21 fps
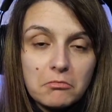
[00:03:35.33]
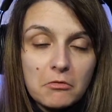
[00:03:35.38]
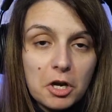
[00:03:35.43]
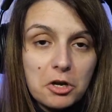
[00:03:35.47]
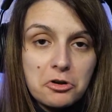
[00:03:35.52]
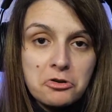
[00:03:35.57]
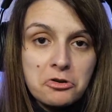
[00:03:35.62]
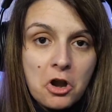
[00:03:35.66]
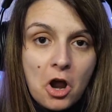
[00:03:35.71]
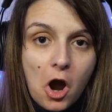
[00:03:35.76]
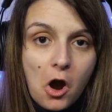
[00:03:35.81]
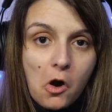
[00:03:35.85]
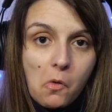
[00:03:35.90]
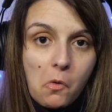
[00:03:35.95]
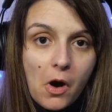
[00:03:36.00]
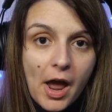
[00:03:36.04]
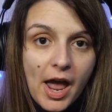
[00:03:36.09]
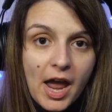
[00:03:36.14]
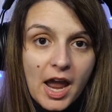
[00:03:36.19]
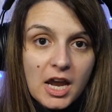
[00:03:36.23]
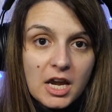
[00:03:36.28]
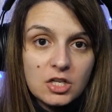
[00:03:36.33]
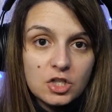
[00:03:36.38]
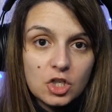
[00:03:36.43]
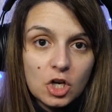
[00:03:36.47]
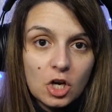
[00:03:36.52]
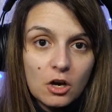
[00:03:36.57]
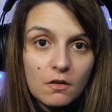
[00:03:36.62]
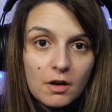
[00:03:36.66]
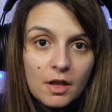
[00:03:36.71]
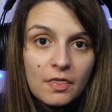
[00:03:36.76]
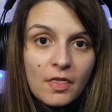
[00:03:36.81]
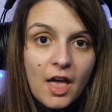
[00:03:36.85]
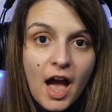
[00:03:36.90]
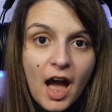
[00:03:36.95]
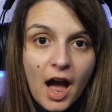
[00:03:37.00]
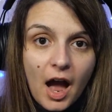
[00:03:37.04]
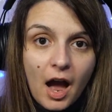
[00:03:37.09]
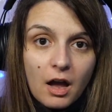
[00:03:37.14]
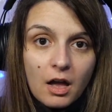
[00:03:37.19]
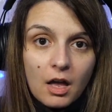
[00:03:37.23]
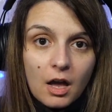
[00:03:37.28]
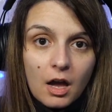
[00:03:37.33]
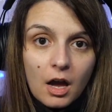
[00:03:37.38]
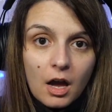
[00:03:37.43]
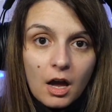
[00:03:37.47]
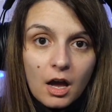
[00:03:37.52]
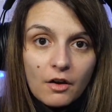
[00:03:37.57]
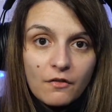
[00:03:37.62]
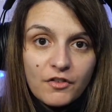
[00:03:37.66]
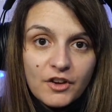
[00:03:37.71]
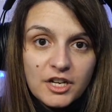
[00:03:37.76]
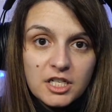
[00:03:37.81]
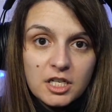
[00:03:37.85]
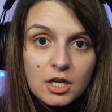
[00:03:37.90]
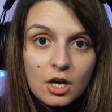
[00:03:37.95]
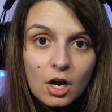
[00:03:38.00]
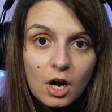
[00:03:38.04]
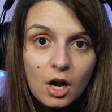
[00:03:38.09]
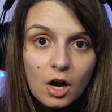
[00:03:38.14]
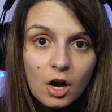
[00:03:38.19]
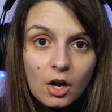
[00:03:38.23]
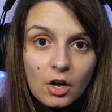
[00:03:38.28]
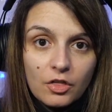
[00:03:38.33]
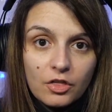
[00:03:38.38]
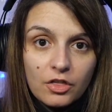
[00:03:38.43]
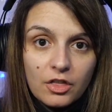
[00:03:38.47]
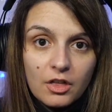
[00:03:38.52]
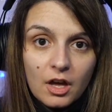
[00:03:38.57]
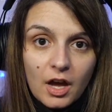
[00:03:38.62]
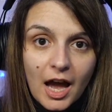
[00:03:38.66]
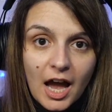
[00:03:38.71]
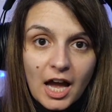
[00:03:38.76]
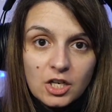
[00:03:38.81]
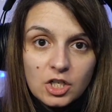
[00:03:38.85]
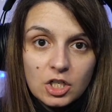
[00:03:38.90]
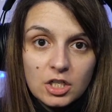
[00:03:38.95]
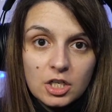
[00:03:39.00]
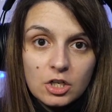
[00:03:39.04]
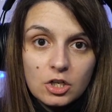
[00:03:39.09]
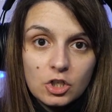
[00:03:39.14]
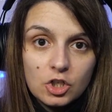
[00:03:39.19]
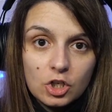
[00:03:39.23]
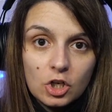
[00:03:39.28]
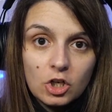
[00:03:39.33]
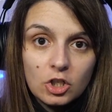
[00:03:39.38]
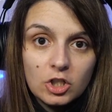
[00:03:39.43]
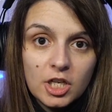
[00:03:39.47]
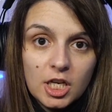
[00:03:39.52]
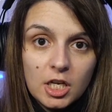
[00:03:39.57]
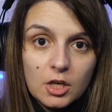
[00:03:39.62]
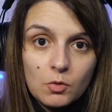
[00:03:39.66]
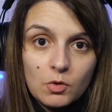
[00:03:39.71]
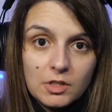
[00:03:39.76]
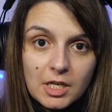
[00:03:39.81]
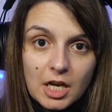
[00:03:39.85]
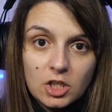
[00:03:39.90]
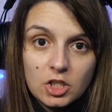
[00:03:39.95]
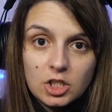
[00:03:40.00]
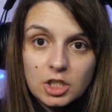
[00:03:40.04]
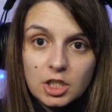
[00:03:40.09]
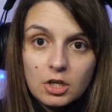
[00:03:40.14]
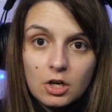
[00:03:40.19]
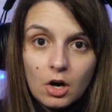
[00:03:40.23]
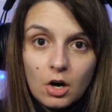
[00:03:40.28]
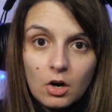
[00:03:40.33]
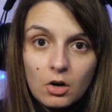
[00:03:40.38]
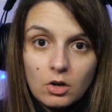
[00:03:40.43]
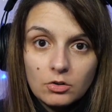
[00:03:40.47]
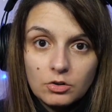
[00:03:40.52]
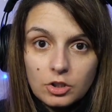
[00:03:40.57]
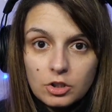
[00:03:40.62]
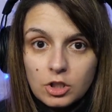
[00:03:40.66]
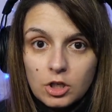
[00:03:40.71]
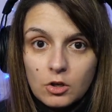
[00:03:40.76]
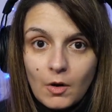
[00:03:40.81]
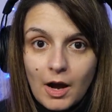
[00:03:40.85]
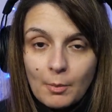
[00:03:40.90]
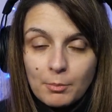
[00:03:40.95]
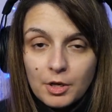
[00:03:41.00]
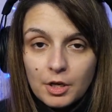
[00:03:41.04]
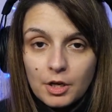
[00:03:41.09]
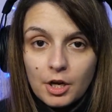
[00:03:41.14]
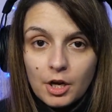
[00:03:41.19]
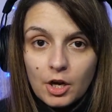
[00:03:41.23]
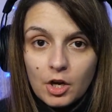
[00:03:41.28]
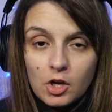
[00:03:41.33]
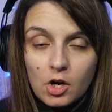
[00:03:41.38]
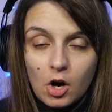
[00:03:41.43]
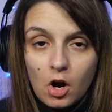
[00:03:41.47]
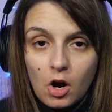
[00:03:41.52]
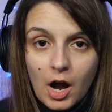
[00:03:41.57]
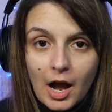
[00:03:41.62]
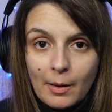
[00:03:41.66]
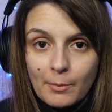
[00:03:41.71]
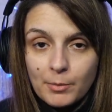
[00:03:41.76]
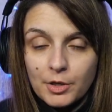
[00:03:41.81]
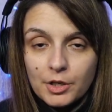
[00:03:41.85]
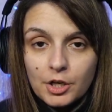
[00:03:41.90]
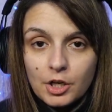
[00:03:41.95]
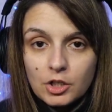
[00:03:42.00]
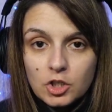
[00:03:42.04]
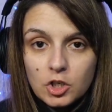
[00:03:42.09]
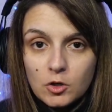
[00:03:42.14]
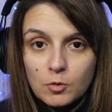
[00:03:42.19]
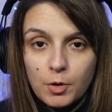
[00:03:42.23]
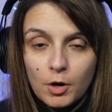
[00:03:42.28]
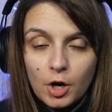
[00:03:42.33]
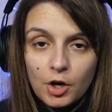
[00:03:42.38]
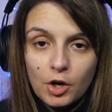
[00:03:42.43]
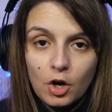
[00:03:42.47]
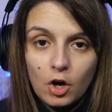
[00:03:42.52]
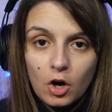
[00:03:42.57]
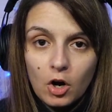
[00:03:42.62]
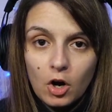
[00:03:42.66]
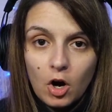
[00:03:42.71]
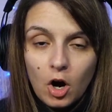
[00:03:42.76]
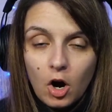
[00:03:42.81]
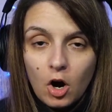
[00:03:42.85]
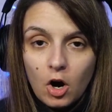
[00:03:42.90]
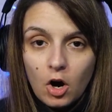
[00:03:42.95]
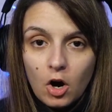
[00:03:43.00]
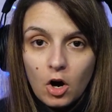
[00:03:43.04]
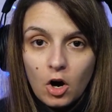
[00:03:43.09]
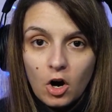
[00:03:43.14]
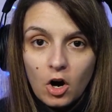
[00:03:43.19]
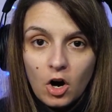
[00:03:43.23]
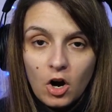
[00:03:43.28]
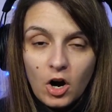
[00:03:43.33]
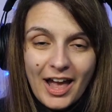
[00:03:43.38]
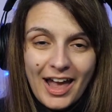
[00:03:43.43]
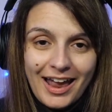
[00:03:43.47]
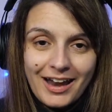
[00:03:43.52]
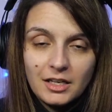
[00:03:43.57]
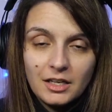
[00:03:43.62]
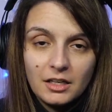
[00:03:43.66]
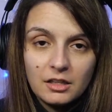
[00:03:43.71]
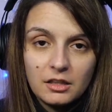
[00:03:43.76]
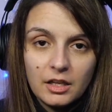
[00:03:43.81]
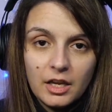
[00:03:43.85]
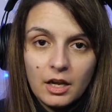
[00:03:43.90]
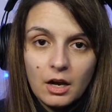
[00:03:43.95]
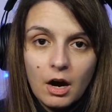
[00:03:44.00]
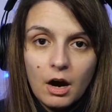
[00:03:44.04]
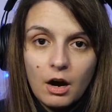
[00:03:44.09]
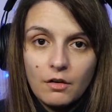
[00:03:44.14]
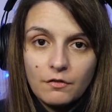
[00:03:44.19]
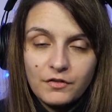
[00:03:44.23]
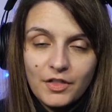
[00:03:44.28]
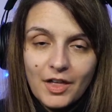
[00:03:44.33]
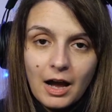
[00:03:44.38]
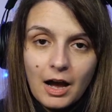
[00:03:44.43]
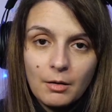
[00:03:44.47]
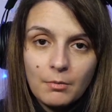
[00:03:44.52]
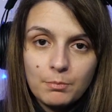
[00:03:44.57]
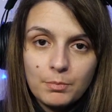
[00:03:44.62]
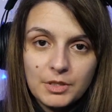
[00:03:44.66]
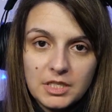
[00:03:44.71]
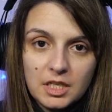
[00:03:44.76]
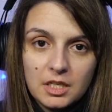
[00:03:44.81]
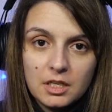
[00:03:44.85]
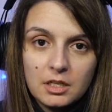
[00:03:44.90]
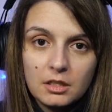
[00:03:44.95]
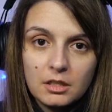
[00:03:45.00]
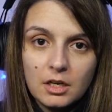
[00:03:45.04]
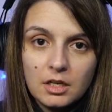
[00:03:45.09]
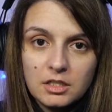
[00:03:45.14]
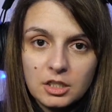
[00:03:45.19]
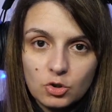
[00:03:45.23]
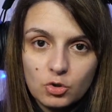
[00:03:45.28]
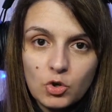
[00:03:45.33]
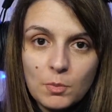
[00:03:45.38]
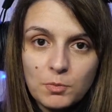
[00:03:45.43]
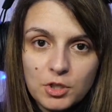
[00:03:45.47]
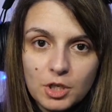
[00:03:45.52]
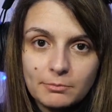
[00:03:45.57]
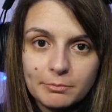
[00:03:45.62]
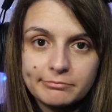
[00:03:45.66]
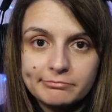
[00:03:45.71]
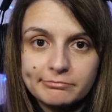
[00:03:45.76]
no way during that video that Angelina Jolie was actually called the new Amber Heard or Amber Heard 2.0 or anything of that particular description.